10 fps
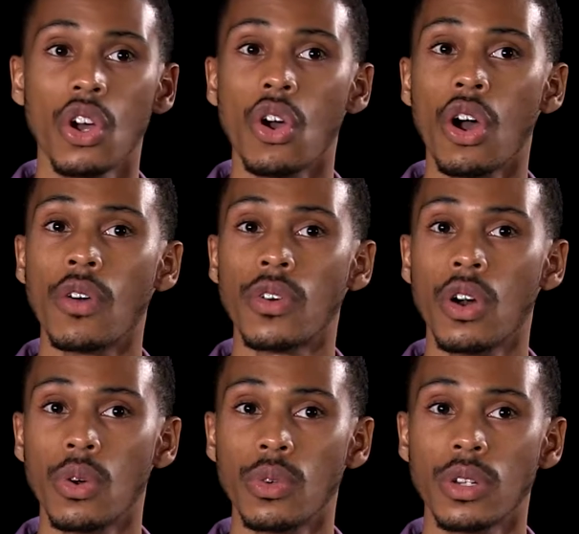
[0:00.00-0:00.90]
of
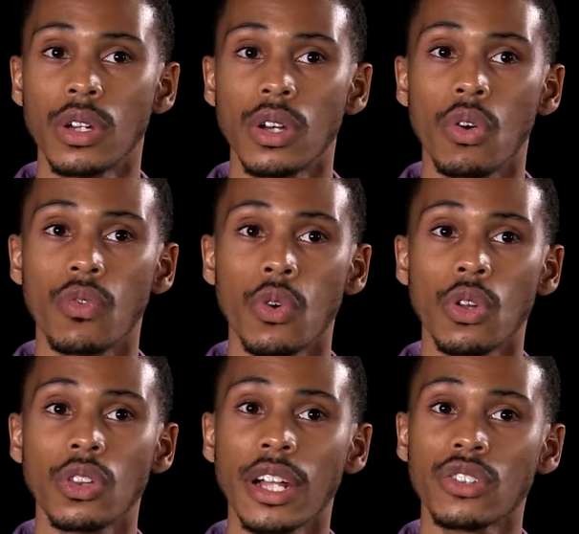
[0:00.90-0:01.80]
code for
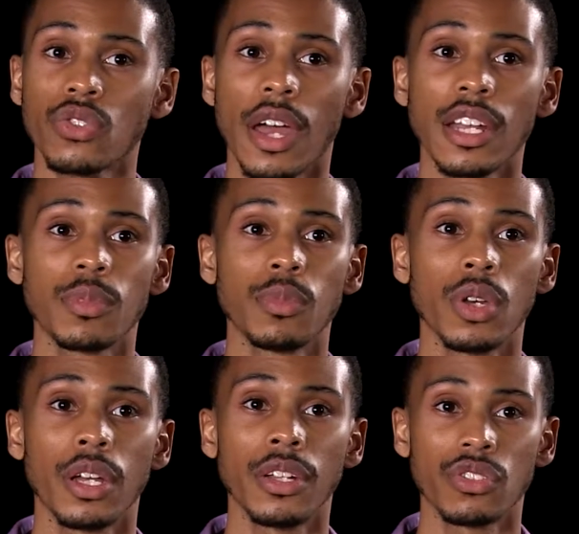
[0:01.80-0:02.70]
electronic
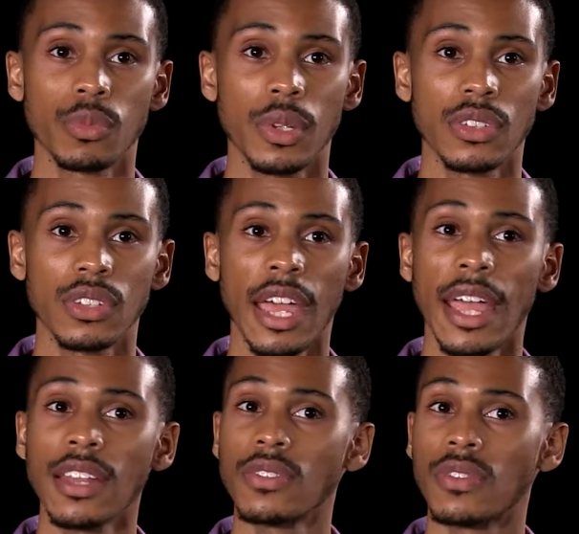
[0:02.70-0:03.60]
instruments
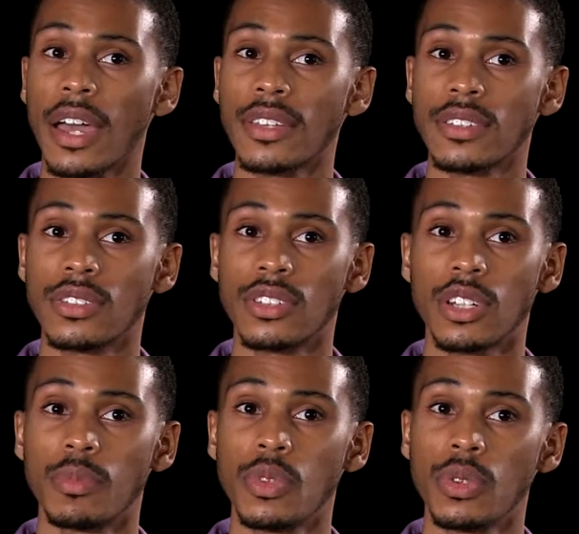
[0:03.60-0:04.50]
and devices to
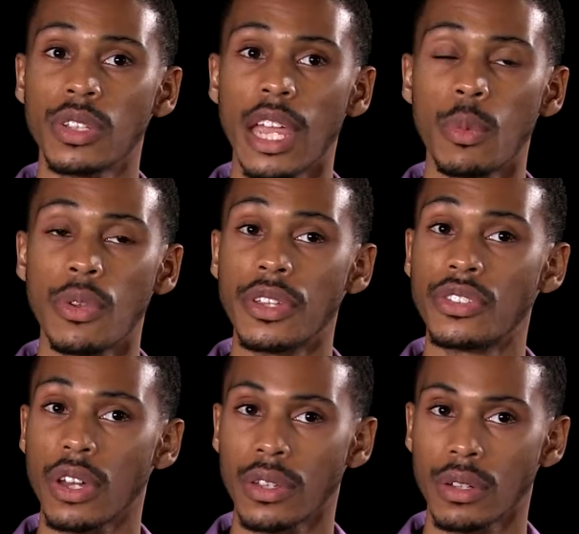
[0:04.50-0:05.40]
communicate with
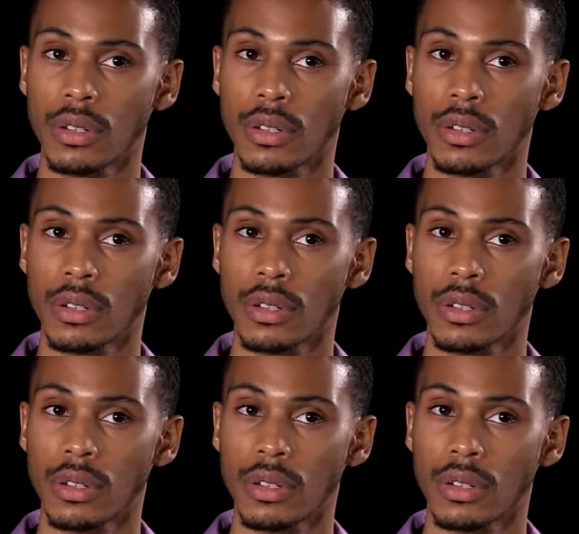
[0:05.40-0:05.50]
each other.